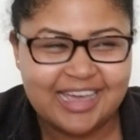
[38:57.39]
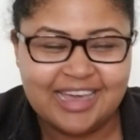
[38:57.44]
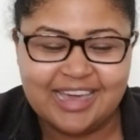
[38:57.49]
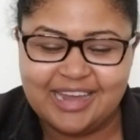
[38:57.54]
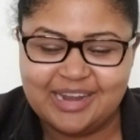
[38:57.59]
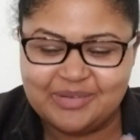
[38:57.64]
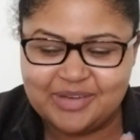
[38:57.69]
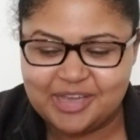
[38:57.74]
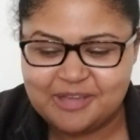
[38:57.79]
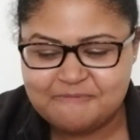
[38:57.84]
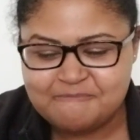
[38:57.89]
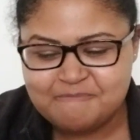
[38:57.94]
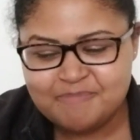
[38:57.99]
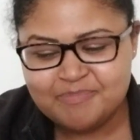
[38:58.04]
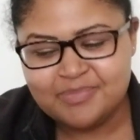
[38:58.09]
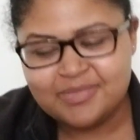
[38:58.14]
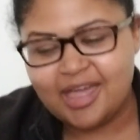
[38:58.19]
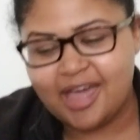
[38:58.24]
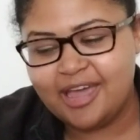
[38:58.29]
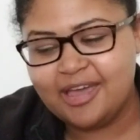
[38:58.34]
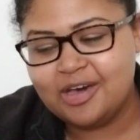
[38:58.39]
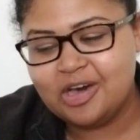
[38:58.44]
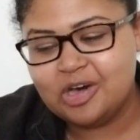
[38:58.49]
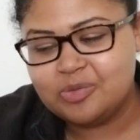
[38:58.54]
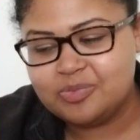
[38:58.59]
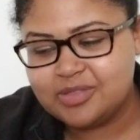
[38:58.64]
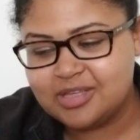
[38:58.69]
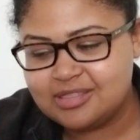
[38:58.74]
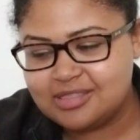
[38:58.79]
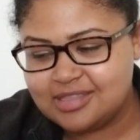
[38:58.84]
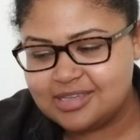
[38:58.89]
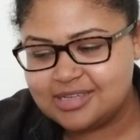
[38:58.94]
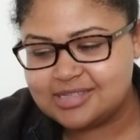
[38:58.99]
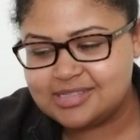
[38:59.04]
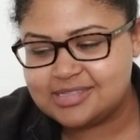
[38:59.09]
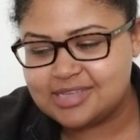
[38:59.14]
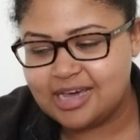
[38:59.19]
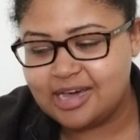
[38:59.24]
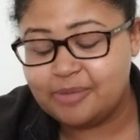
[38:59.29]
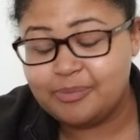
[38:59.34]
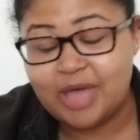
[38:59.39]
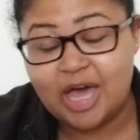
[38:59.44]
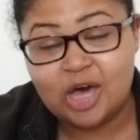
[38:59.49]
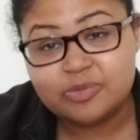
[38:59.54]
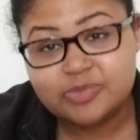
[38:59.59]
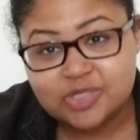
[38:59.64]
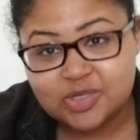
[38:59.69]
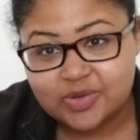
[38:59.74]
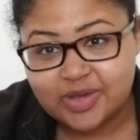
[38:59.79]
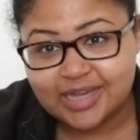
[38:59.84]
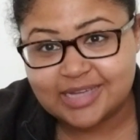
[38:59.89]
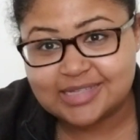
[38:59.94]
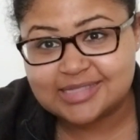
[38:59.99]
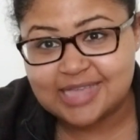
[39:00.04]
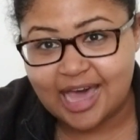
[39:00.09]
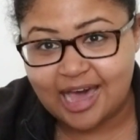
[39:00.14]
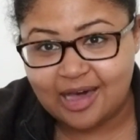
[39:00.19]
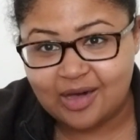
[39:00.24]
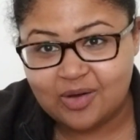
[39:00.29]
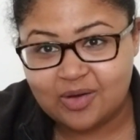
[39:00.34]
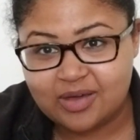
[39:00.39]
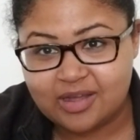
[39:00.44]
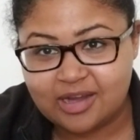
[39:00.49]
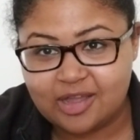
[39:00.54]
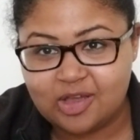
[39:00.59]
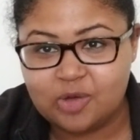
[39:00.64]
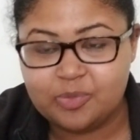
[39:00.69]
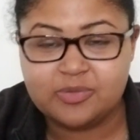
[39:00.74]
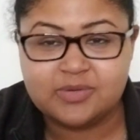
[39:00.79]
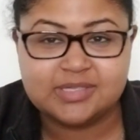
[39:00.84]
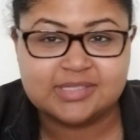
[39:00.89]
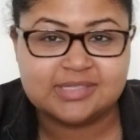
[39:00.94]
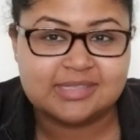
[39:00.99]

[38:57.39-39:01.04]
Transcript: anyway, I hope that this um, helped you guys out, and I hope it was